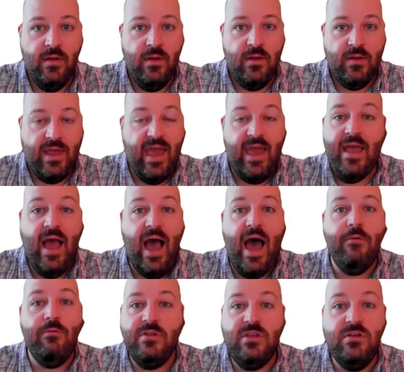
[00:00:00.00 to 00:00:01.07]
Okay. I
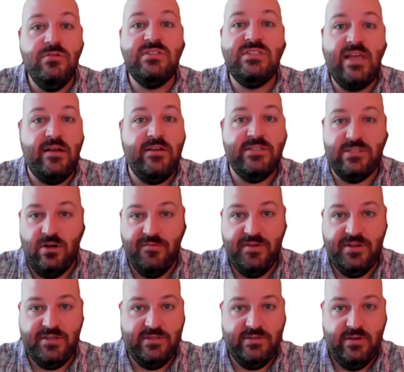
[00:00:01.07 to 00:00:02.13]
will use cell
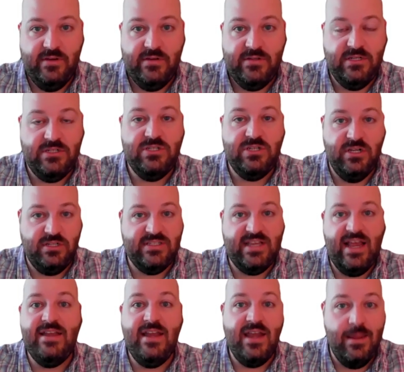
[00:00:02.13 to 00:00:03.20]
service to send
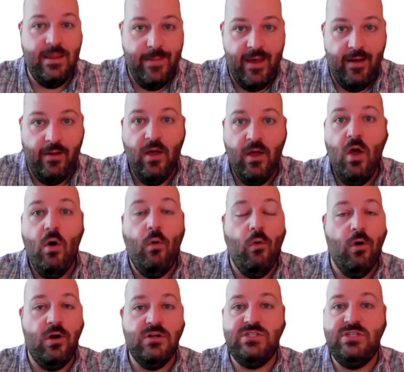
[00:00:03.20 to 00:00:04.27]
an email
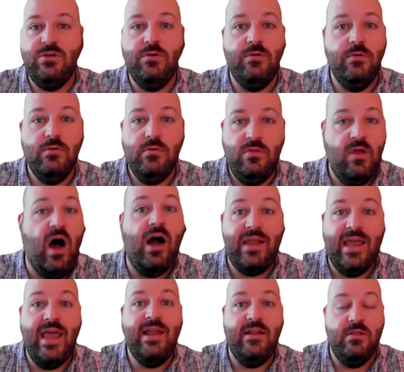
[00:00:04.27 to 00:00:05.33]
or to log
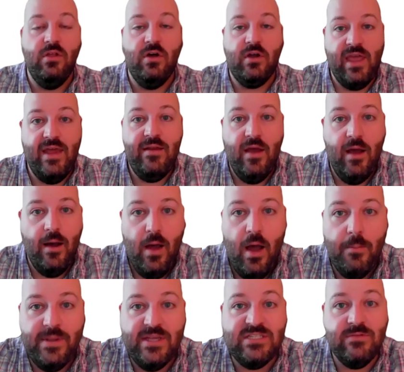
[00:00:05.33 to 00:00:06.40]
in and look at a
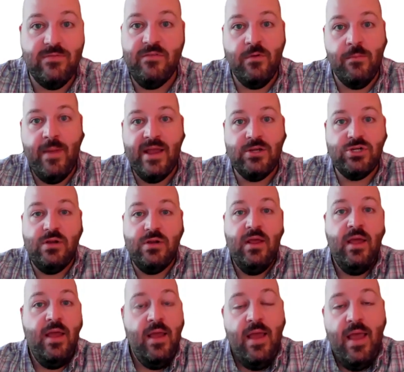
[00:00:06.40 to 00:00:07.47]
piece of information.
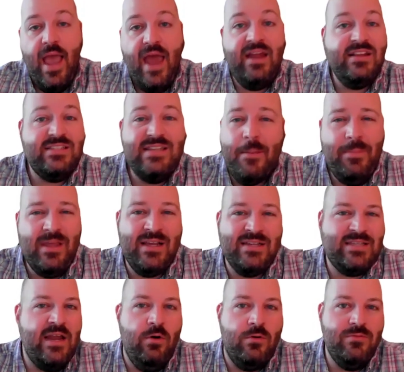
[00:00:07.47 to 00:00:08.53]
And it's not because I
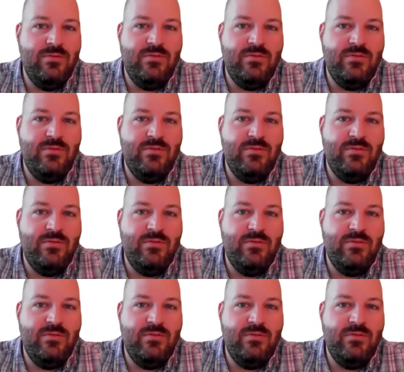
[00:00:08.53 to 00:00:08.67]
don't,